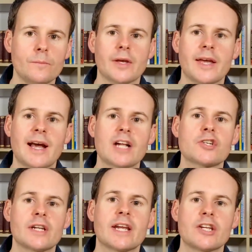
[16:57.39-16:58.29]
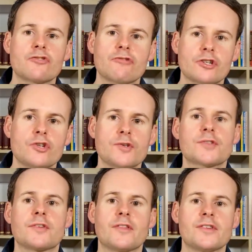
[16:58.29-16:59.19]
it actually
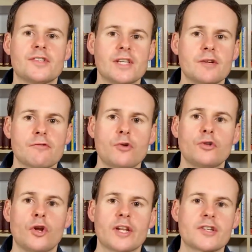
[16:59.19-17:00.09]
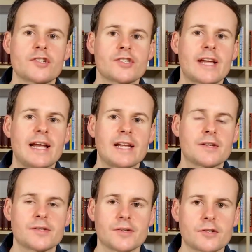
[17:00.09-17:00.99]
introduced the zero knowledge scaling
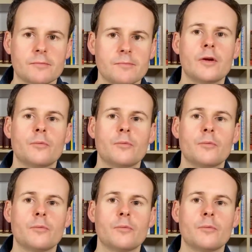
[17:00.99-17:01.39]
system,